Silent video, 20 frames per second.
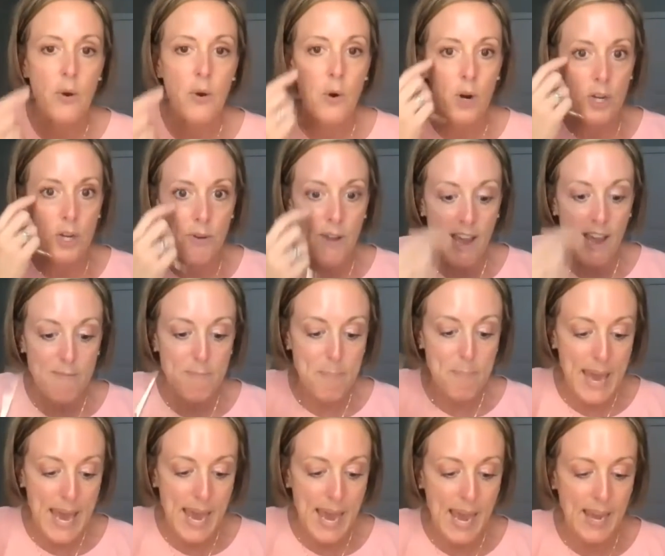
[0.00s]
or you have
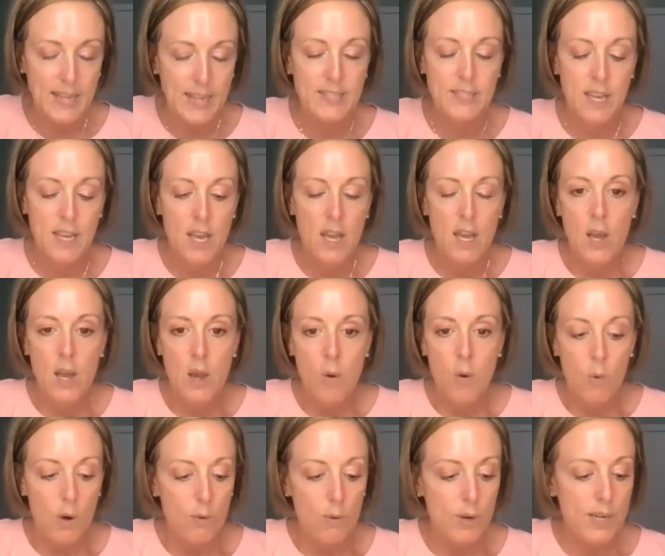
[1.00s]
bags,
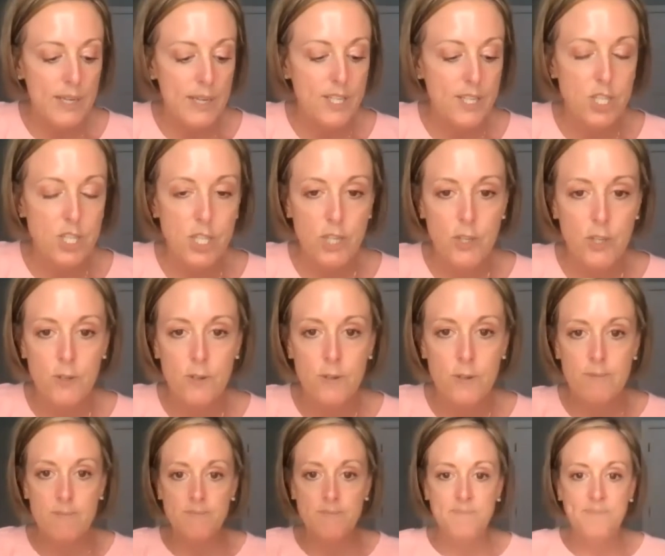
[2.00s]
what we're going to
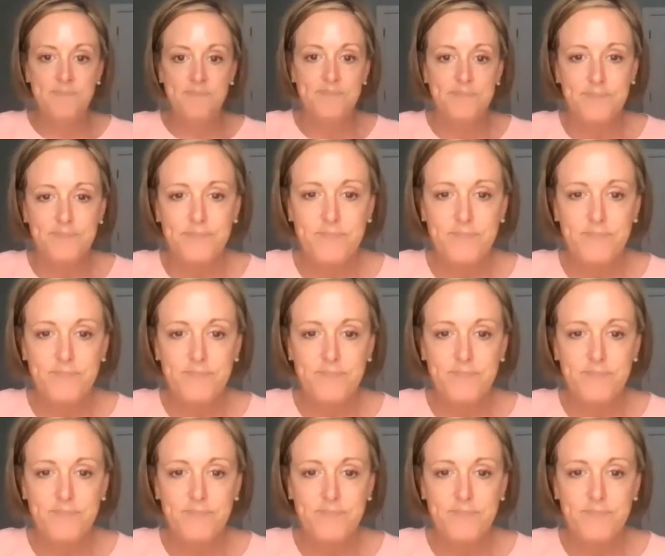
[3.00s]
do,